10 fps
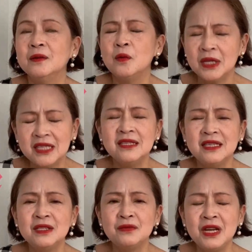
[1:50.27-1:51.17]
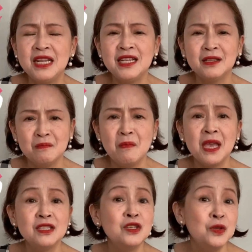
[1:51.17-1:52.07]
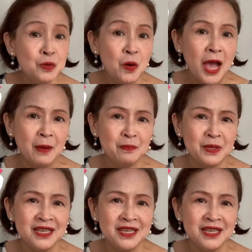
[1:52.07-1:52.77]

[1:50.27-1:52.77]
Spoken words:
what is it really that makes you happy?